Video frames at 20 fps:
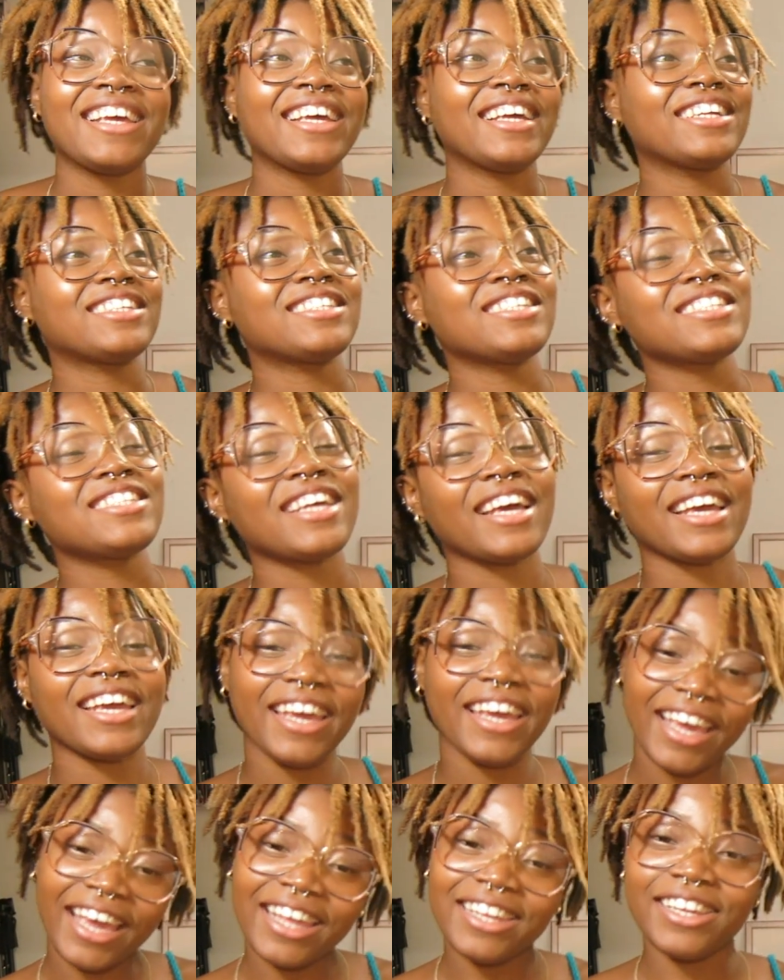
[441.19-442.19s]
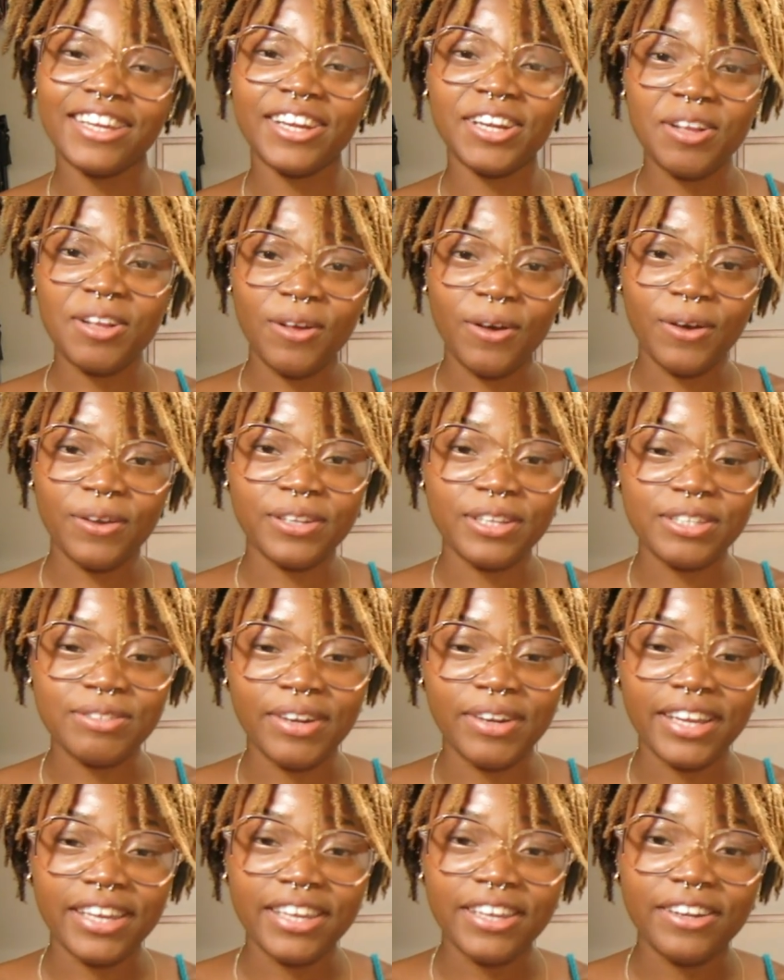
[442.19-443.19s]
And she's like, Kayla, here are the coconuts
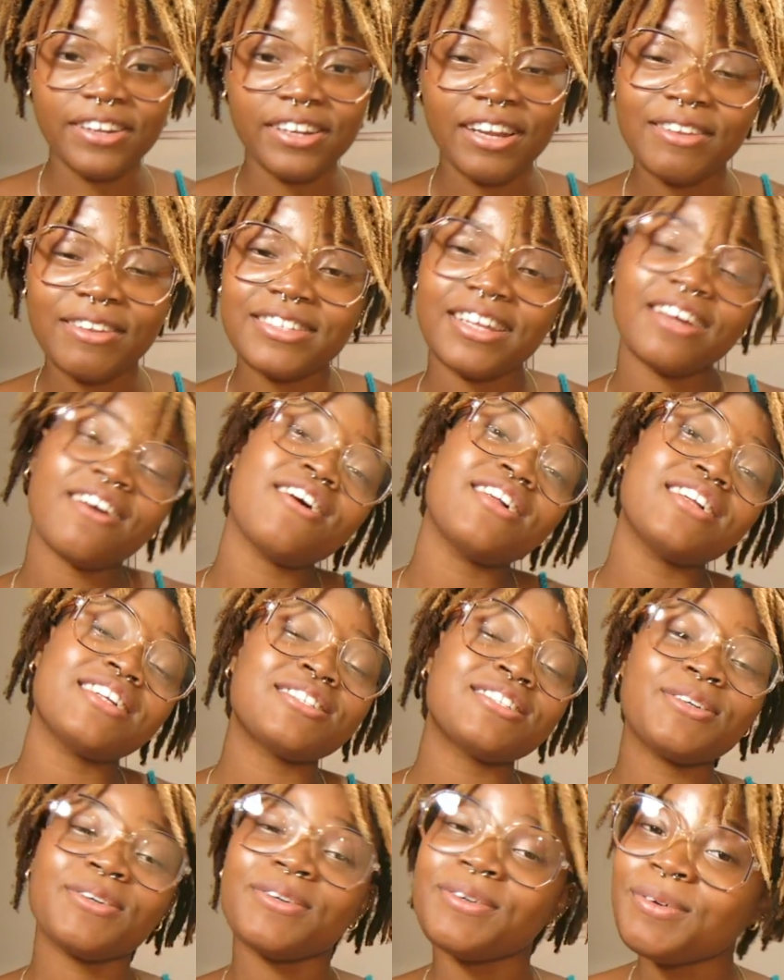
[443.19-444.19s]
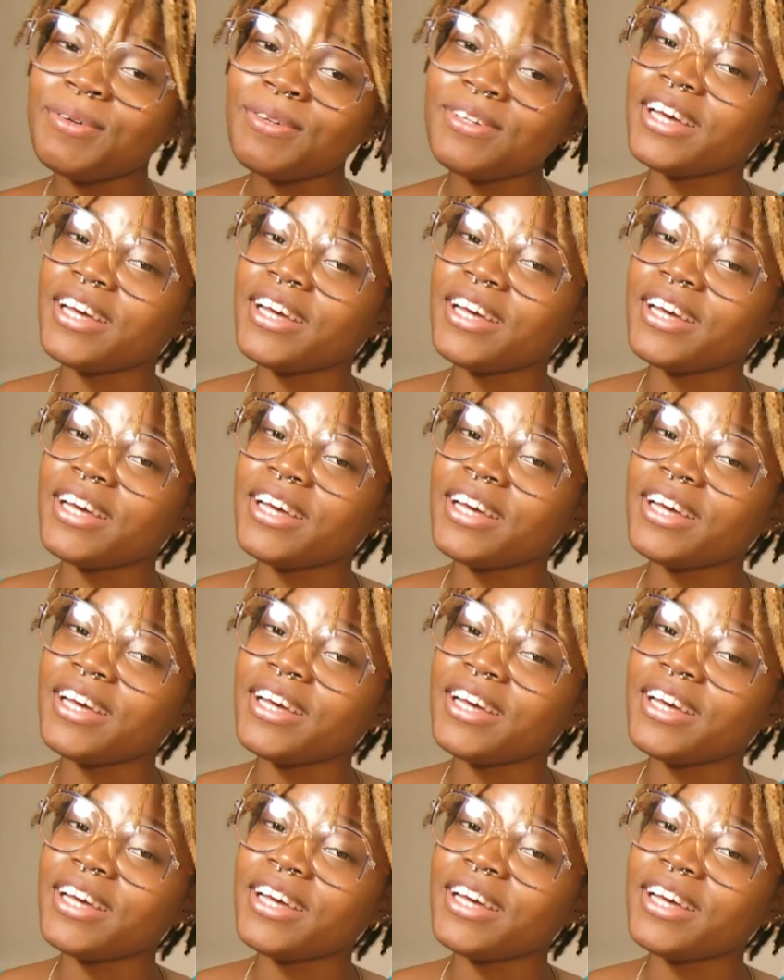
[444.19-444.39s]
right here. And I was like, oh, that's so cool.